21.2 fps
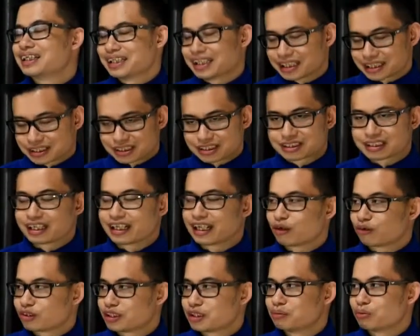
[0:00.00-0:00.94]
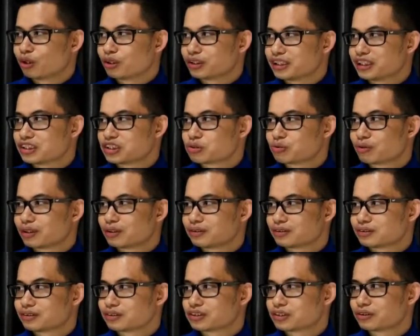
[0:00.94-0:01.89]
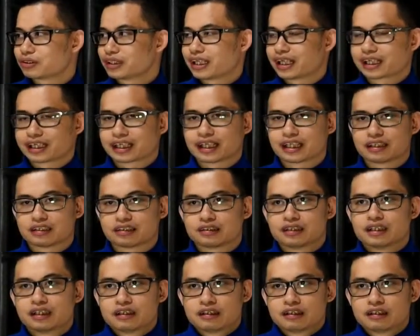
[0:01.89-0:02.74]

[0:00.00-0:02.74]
Yes, a healthy body as well, so that I can